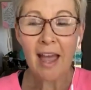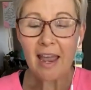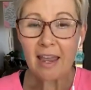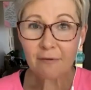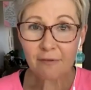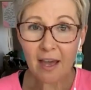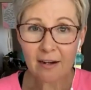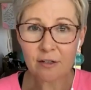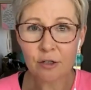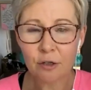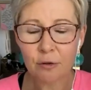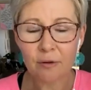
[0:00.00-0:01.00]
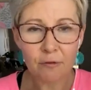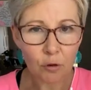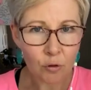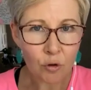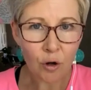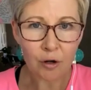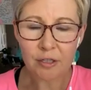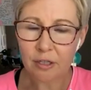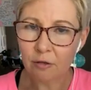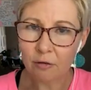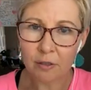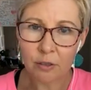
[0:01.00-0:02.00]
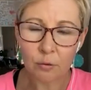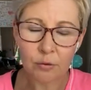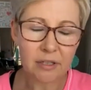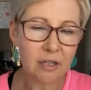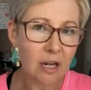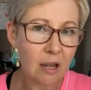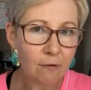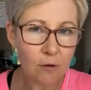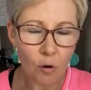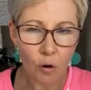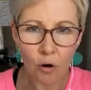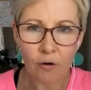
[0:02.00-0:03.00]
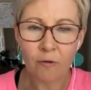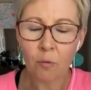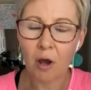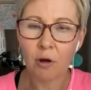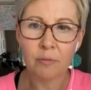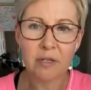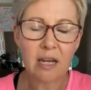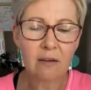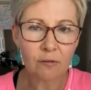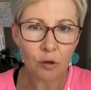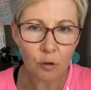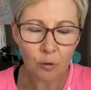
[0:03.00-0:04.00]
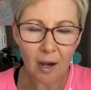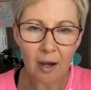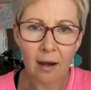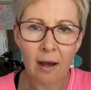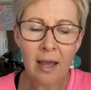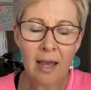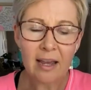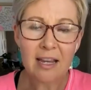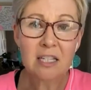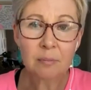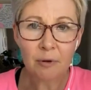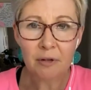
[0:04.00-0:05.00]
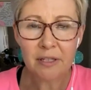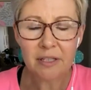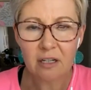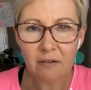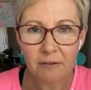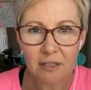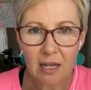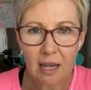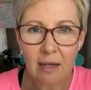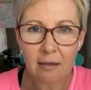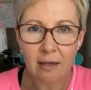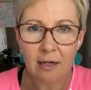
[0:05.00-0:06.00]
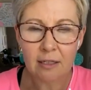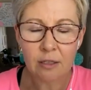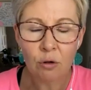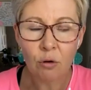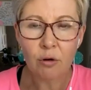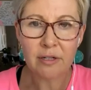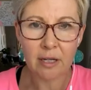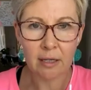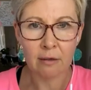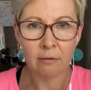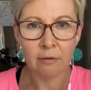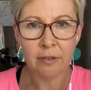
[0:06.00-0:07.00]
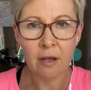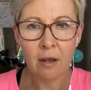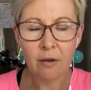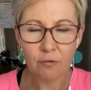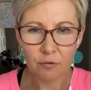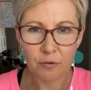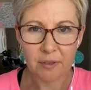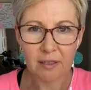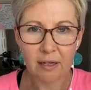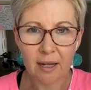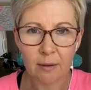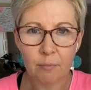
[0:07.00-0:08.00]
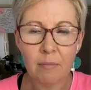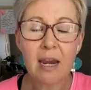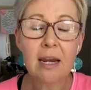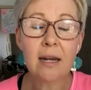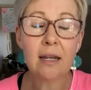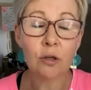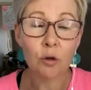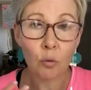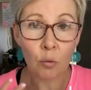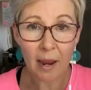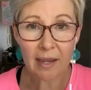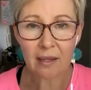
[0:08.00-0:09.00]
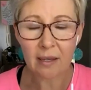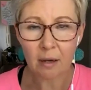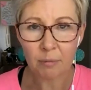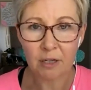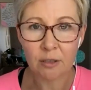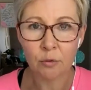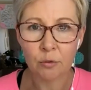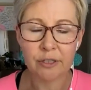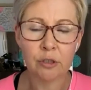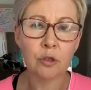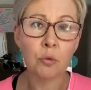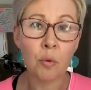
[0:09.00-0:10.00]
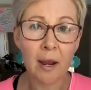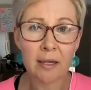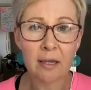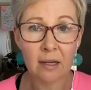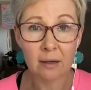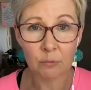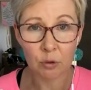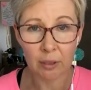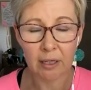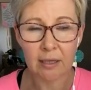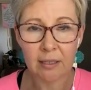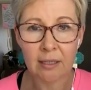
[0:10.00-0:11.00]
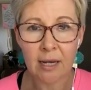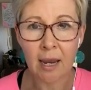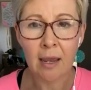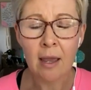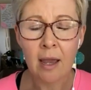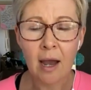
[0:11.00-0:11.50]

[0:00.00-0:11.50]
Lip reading: If that is you, if you're noticing you're exhausted, if you're overwhelmed, if you are experiencing a fatigue that is not healed through sleep, meaning you're waking up exhausted, you're waking up dreading the day,